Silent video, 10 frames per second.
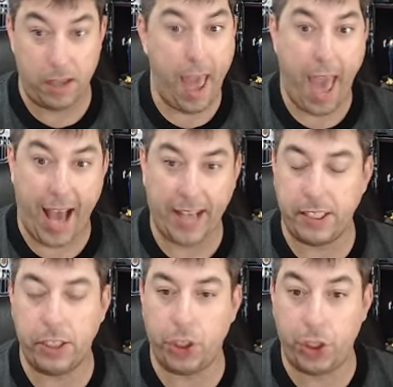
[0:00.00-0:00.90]
as it
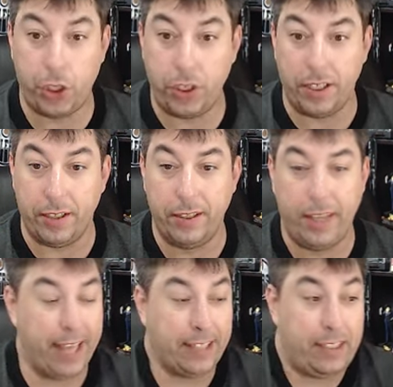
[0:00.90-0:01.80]
shouldn't. It
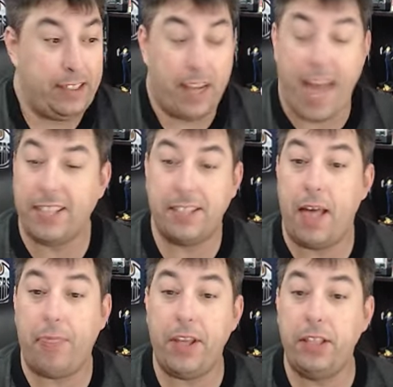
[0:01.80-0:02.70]
has
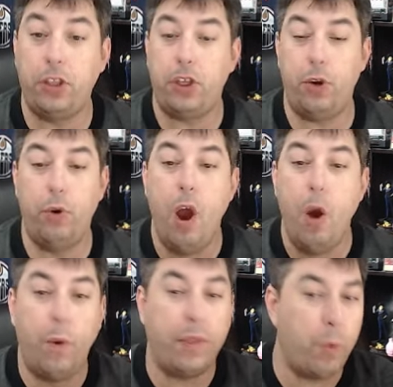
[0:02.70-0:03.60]
nothing to do with
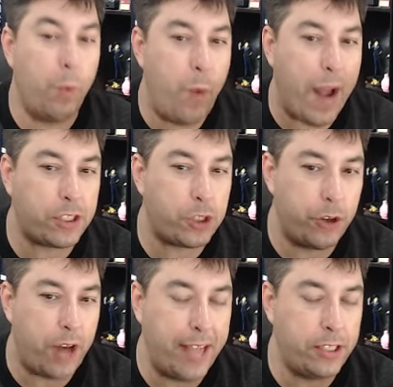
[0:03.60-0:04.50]

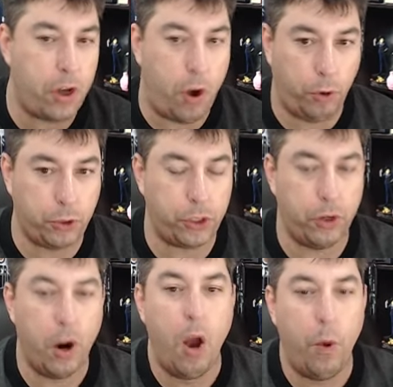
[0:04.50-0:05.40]
westernized culture.
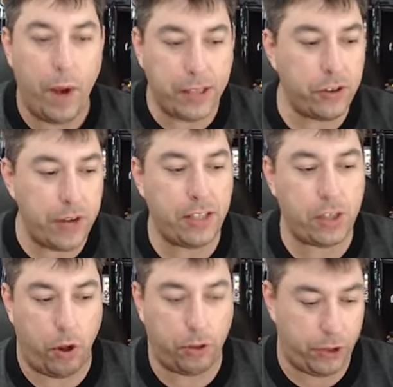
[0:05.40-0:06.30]
Westernized
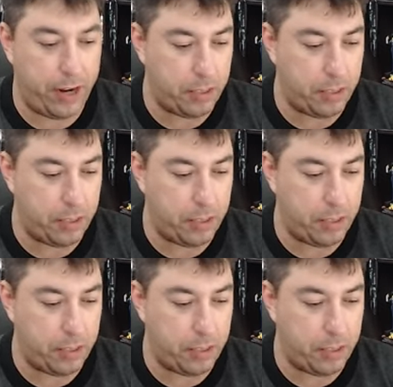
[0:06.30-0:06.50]
culture has been